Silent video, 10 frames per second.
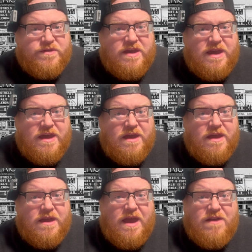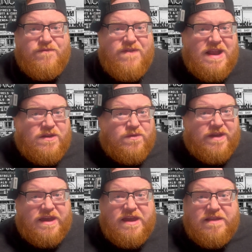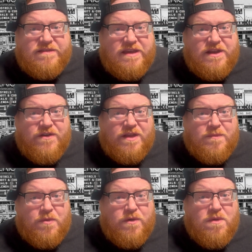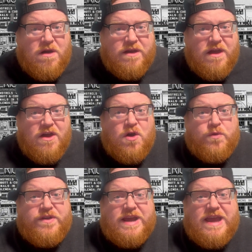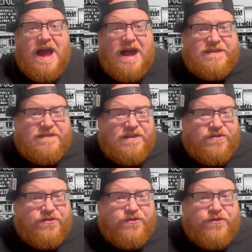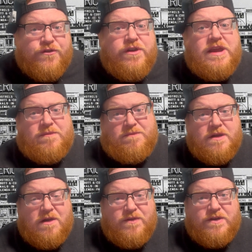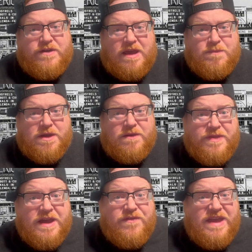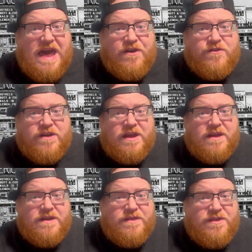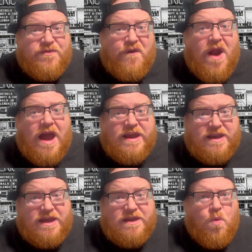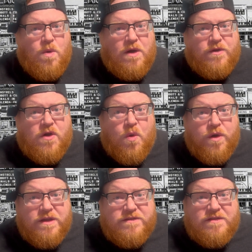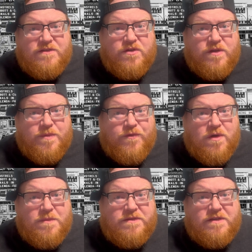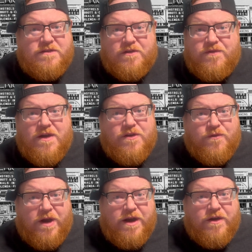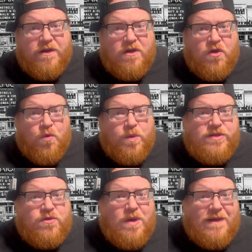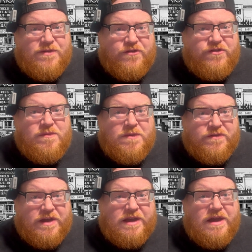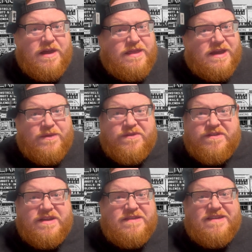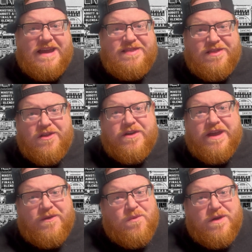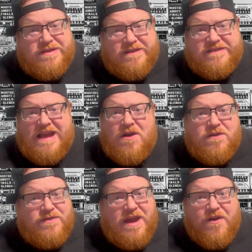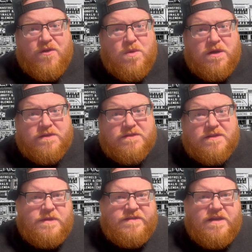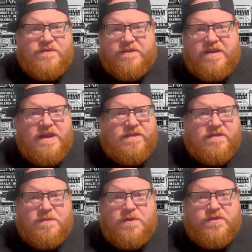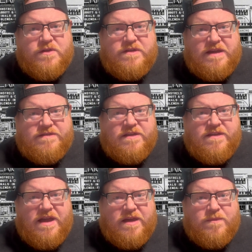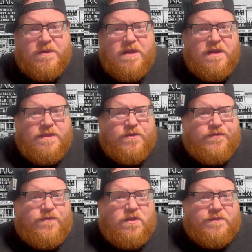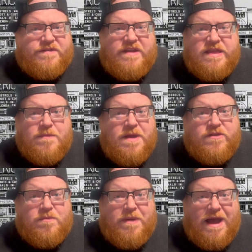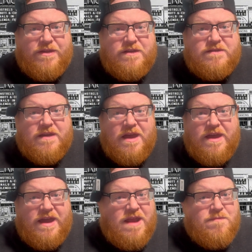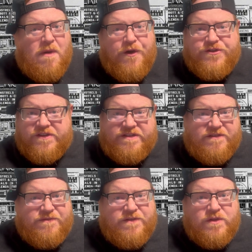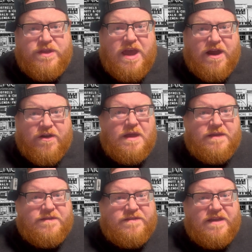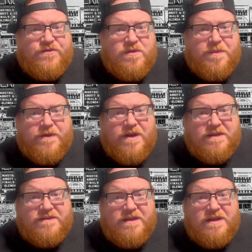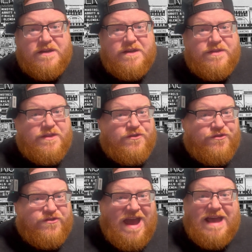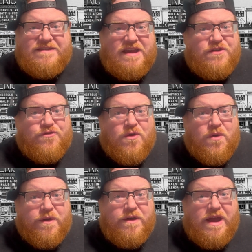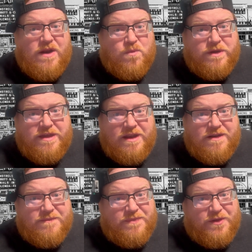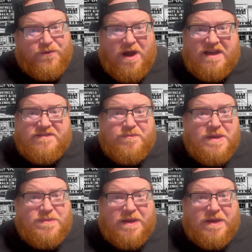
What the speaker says: was king, and venues like Keats Theater on the Boardwalk hosted a constant stream of entertainment. Think of the energy, the variety. While recordings of these early performances are very rare, we do have the sheet music that gives us an inside look at what the sound of the era was. This gives us hints of the musical taste of the time that was full of sentimental ballads and marches that filled the air. As the century progressed, the jazz age roared, and with it, the rise of big